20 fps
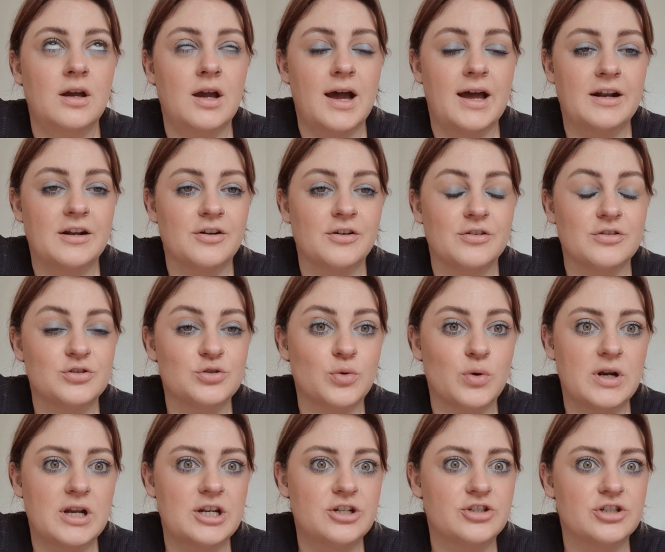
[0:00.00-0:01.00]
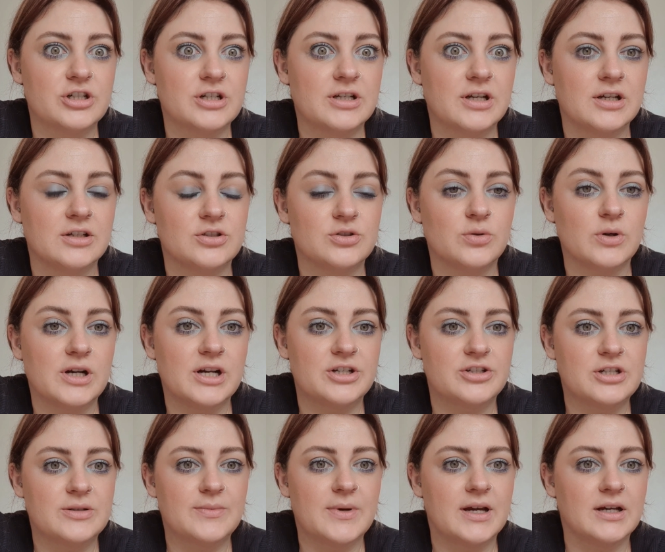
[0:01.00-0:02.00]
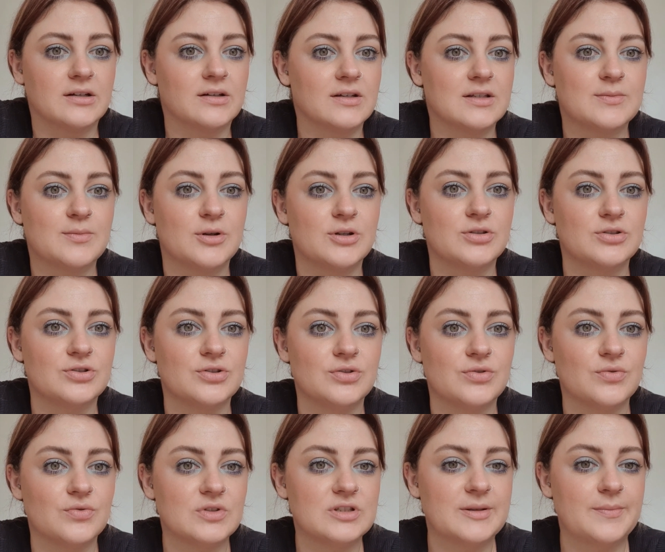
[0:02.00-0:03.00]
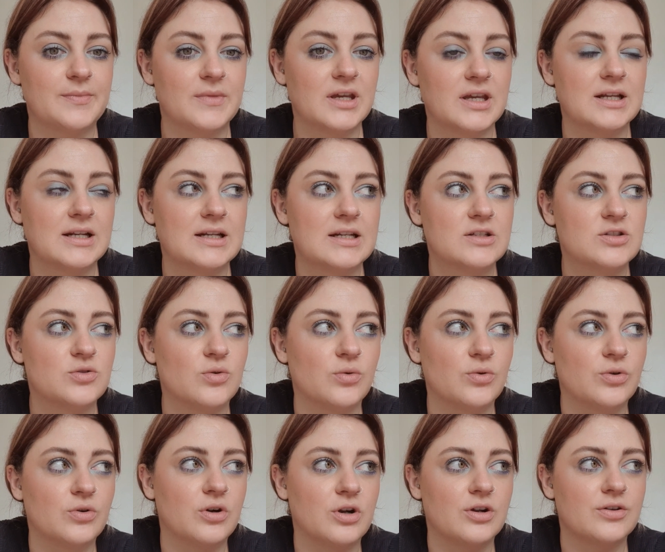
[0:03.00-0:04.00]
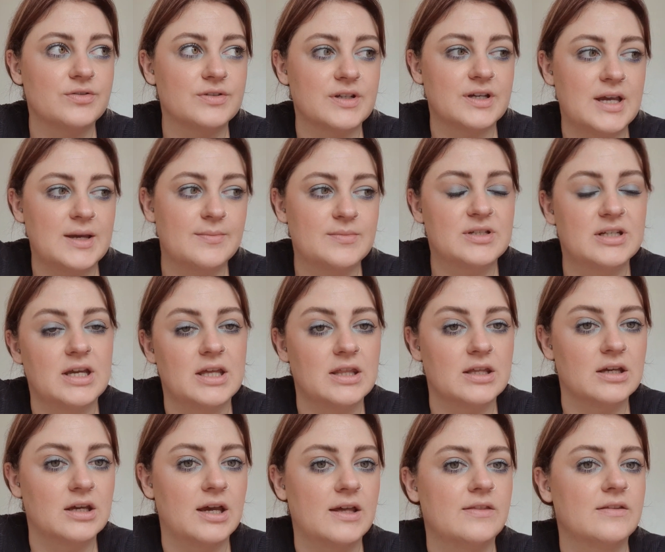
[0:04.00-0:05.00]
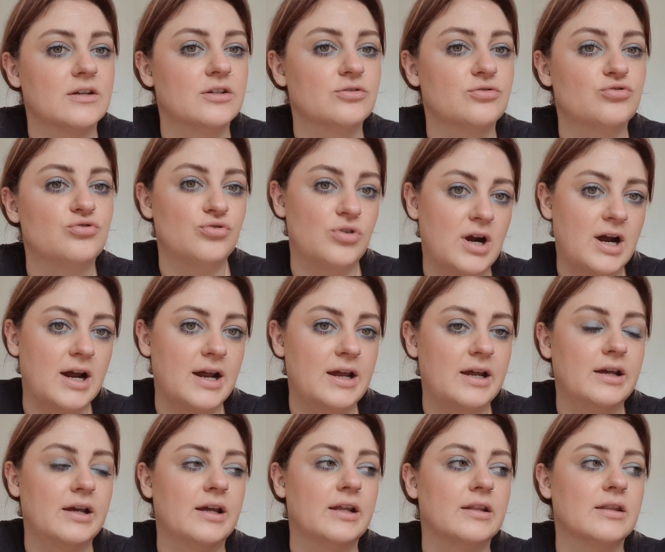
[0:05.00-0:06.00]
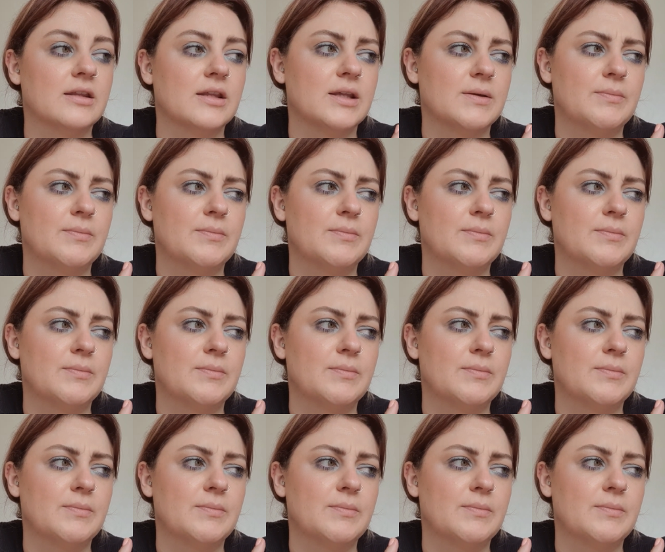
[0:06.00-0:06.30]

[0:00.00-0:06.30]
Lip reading: I don't know, a toiletry bag explosion or something. At least all your clothes are kept together and they're dry and the